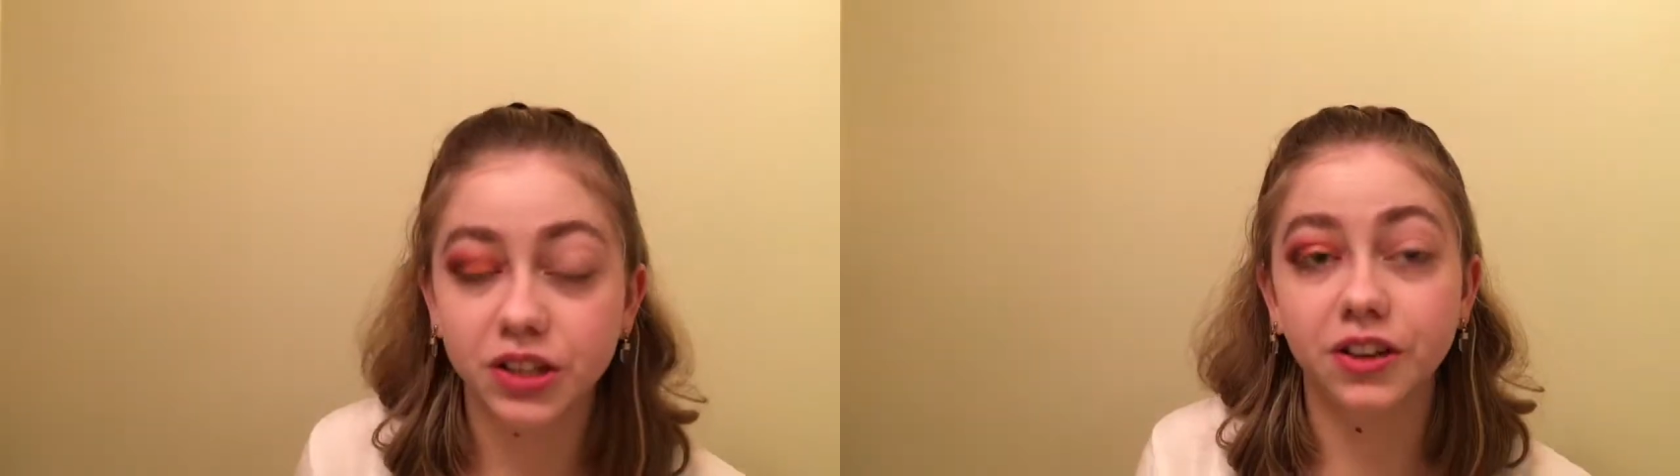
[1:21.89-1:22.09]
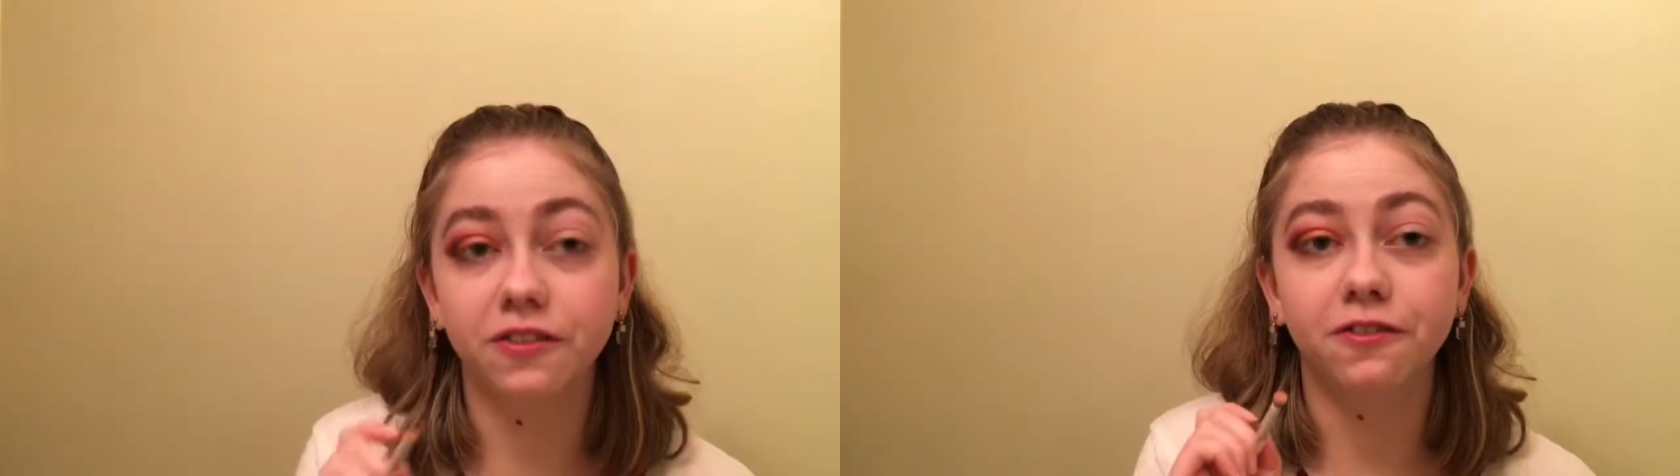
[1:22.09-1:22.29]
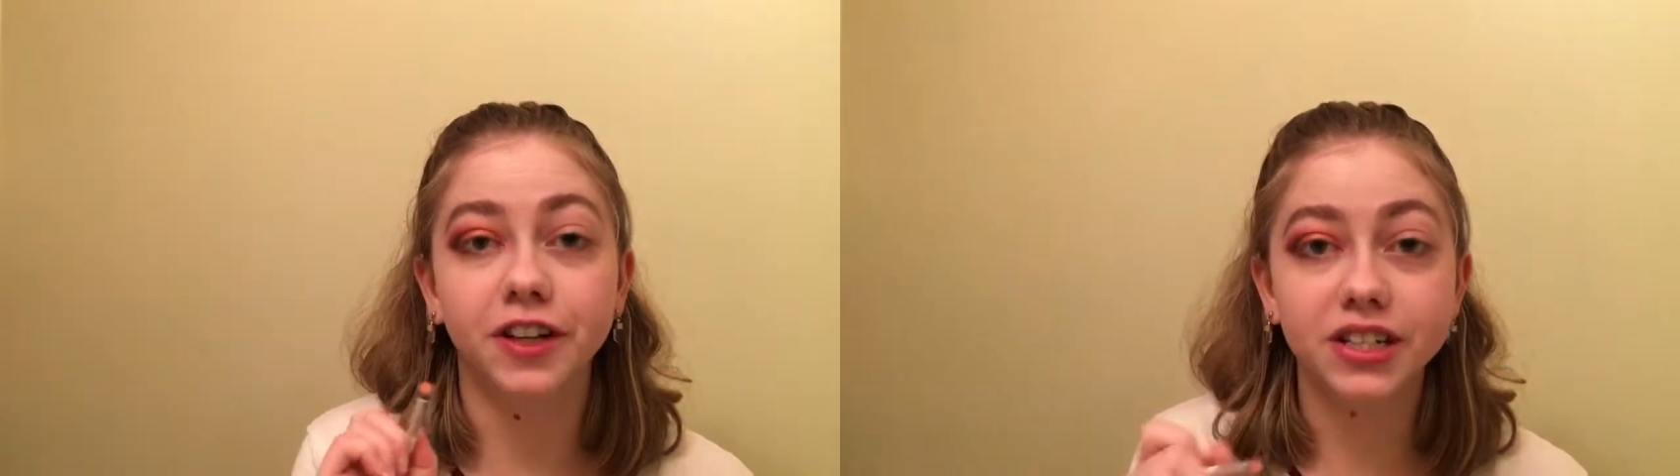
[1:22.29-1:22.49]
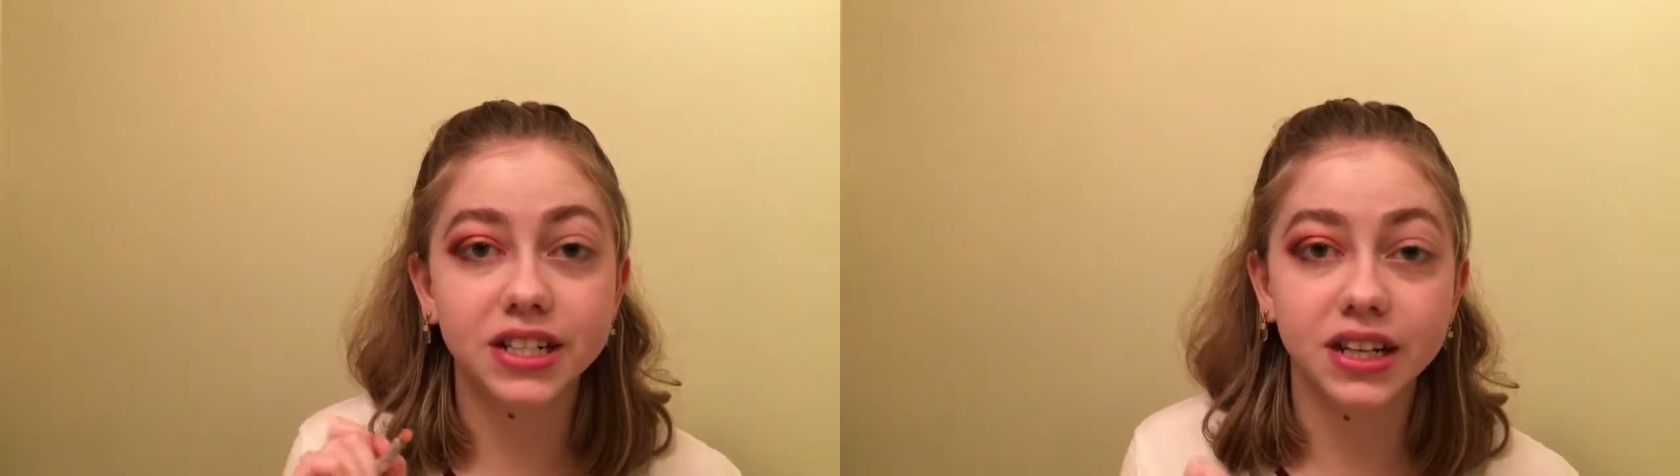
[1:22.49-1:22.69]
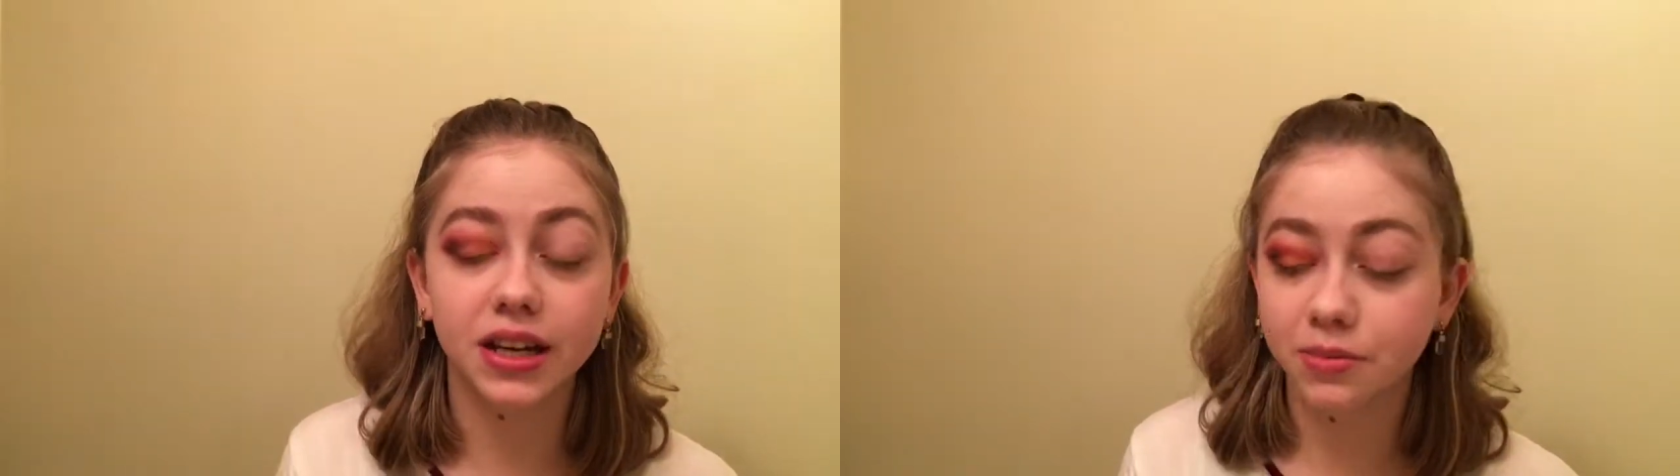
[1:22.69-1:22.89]
the first
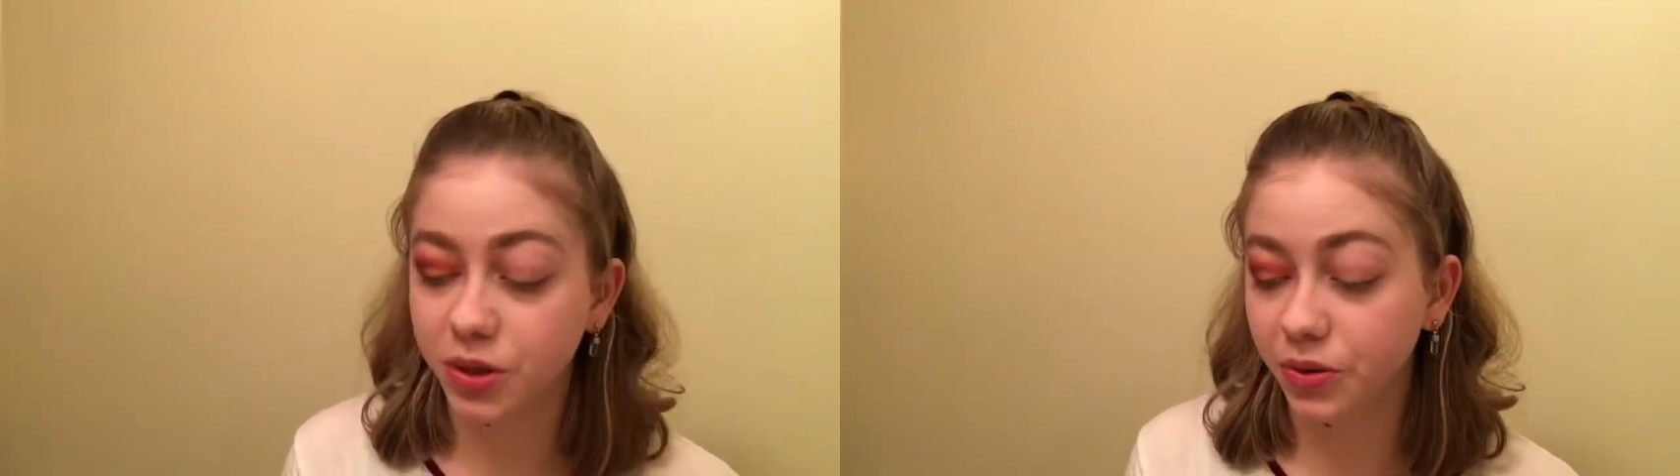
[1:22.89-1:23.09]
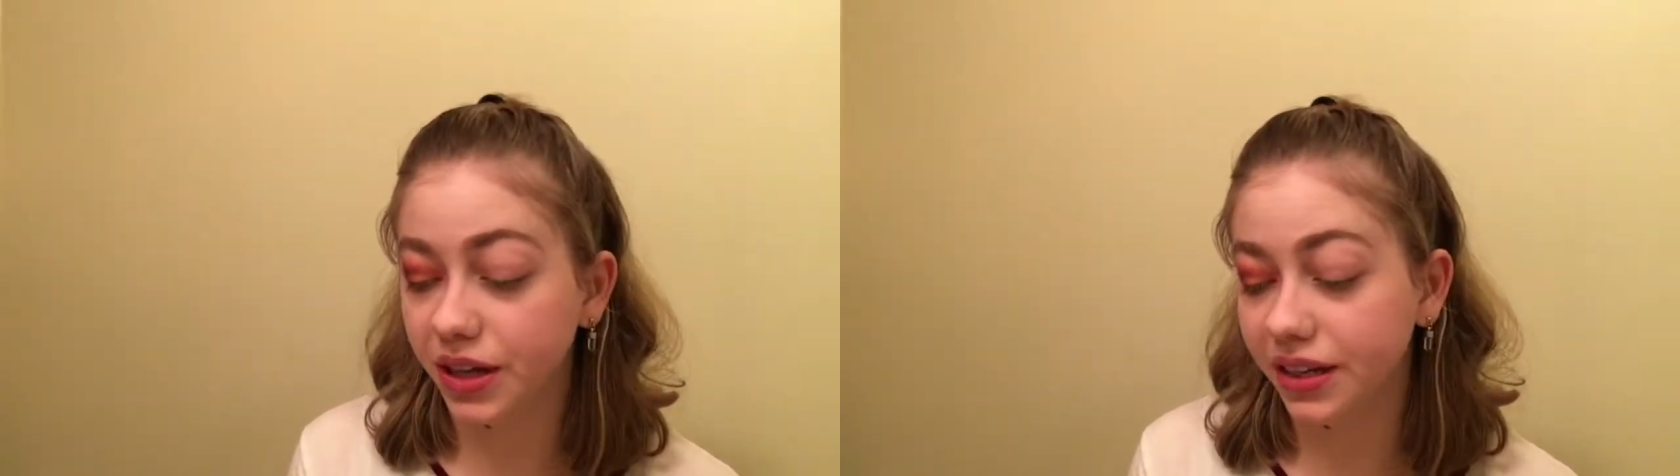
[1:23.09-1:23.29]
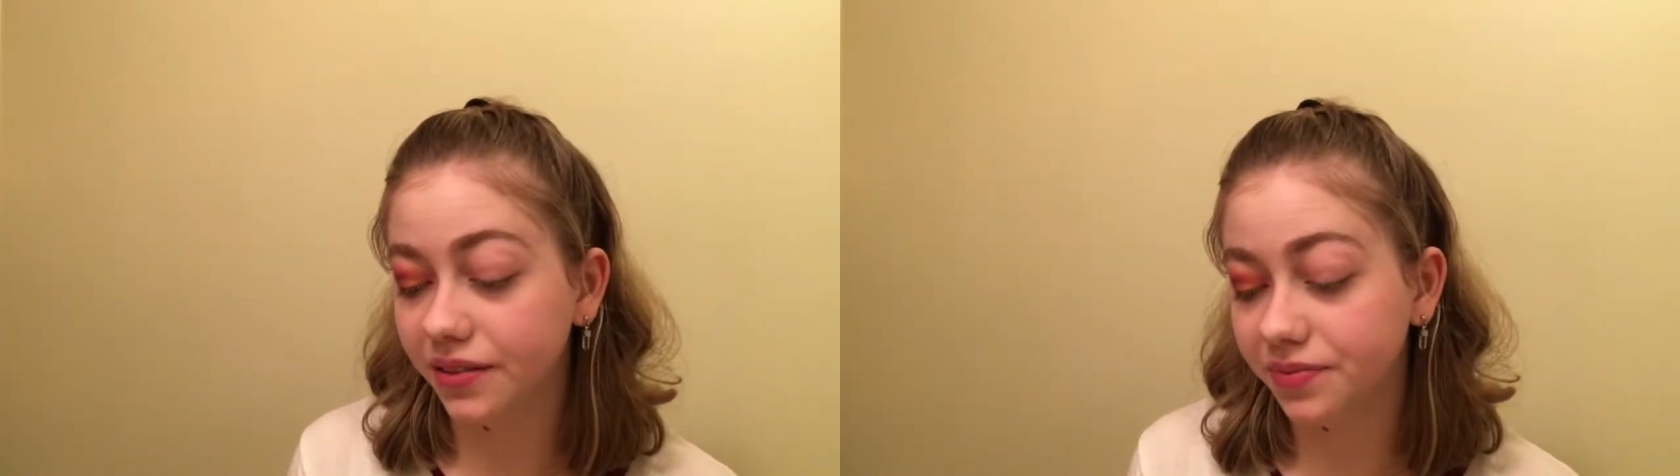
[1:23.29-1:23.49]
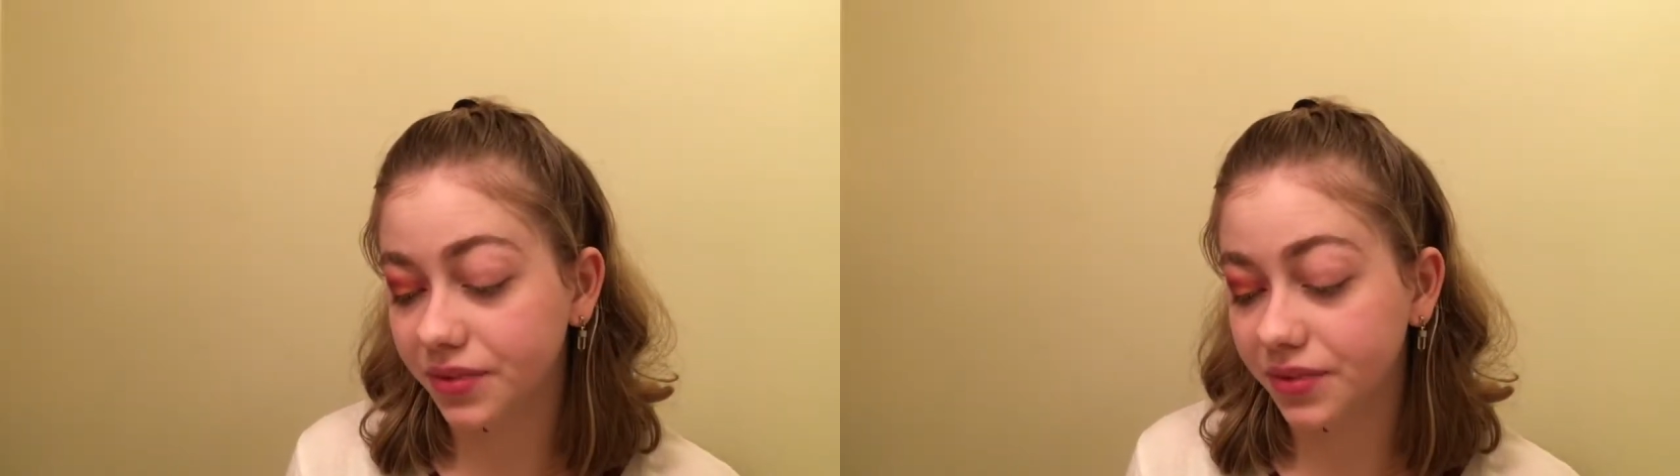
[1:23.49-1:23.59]
thing I'm doing